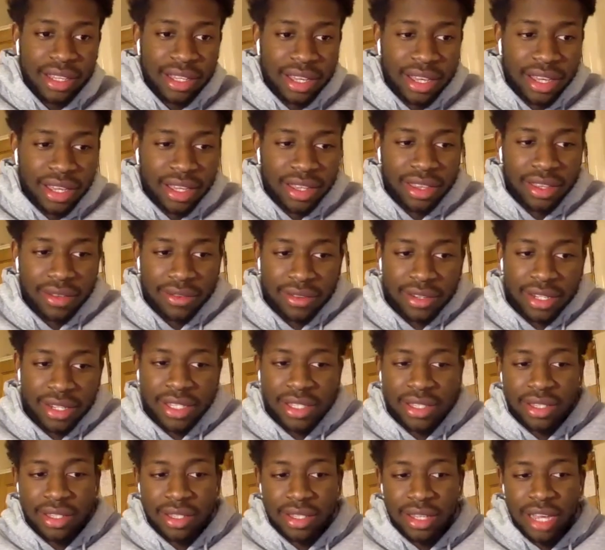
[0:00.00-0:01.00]
that the
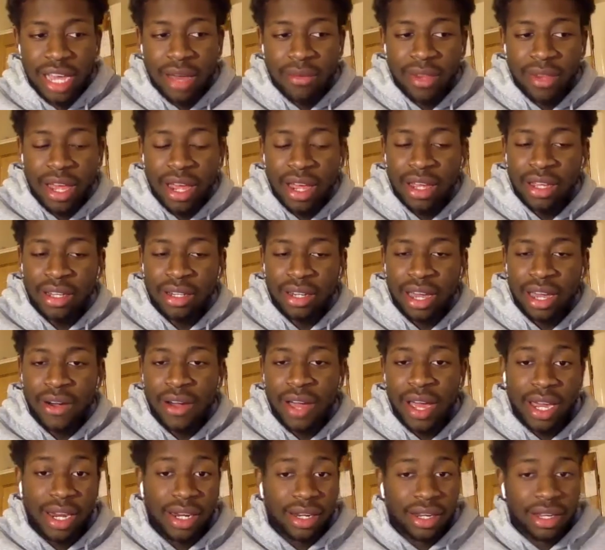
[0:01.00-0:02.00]
free time that I
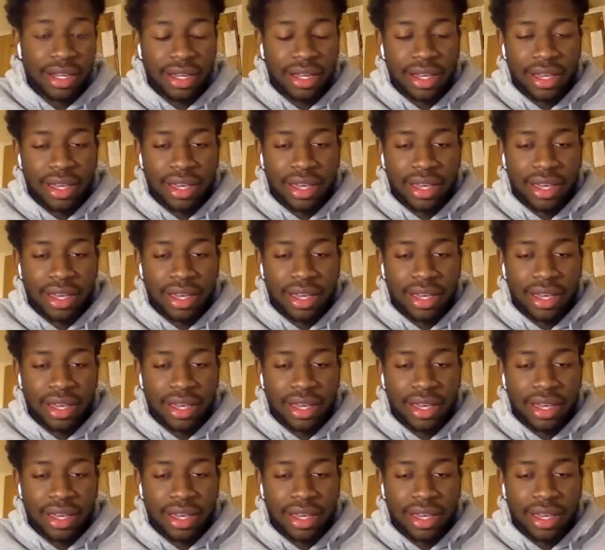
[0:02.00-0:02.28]
now had,